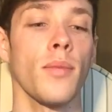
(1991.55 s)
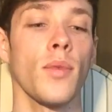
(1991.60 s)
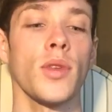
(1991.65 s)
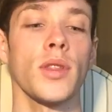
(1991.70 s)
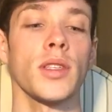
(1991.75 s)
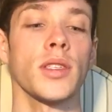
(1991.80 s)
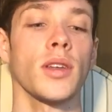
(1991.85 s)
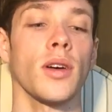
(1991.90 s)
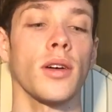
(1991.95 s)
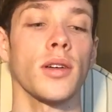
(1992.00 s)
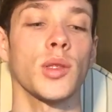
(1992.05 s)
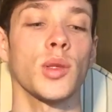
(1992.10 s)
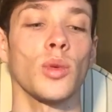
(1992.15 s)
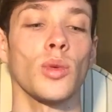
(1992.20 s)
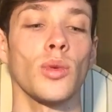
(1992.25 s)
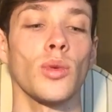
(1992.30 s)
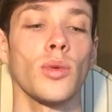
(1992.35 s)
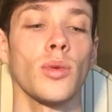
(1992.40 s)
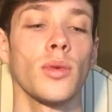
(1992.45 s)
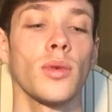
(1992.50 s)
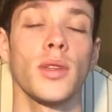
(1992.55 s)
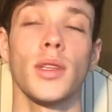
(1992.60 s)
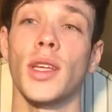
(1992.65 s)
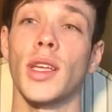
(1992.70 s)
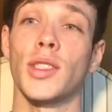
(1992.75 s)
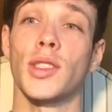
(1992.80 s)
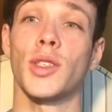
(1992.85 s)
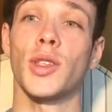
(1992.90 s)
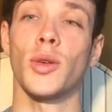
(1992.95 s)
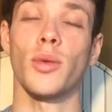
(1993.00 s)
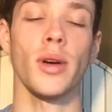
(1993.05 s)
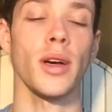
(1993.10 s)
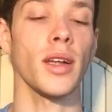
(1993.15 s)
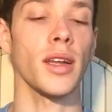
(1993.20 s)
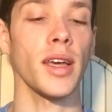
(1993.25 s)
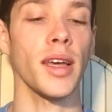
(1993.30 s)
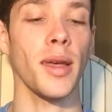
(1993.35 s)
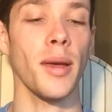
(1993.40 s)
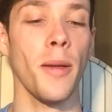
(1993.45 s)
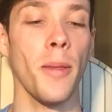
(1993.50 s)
with the title, It's Too Early.